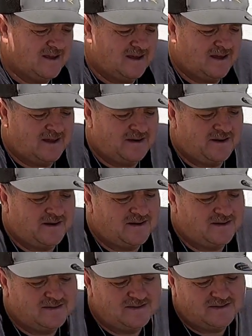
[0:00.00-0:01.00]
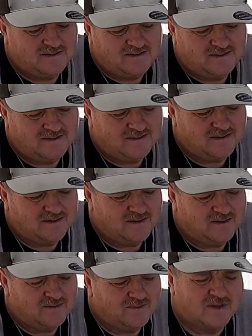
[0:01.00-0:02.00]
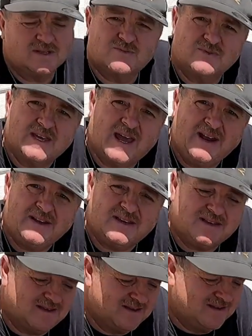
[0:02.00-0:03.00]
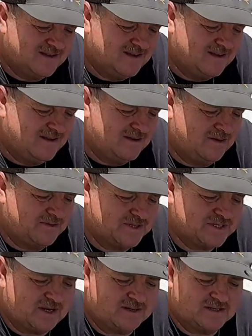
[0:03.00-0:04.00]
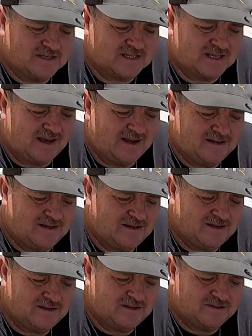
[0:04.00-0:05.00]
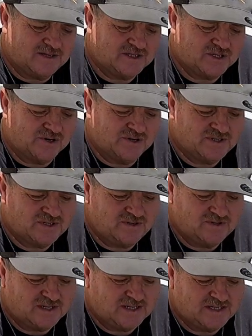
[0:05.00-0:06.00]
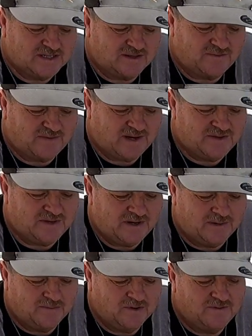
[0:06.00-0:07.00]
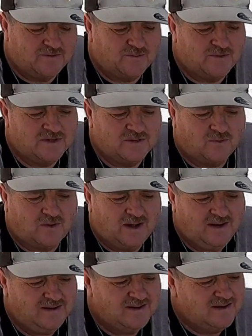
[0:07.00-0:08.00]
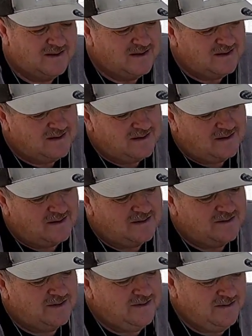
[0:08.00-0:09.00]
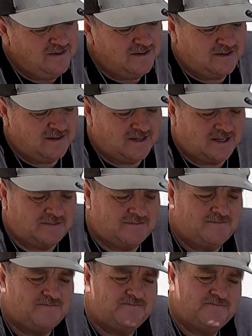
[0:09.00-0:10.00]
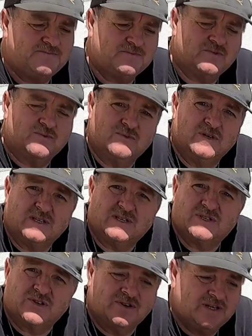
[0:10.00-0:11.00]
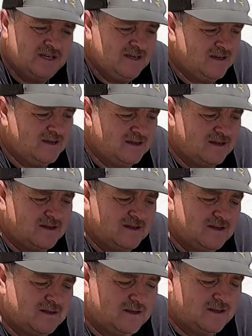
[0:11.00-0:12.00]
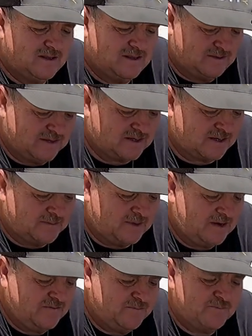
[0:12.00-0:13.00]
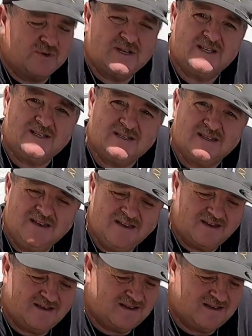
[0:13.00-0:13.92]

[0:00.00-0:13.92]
and well, it's really handy. You know, the sockets slide, they turn, so you can easily find the number of the one you want on there. Really sturdy. They come off pretty easy,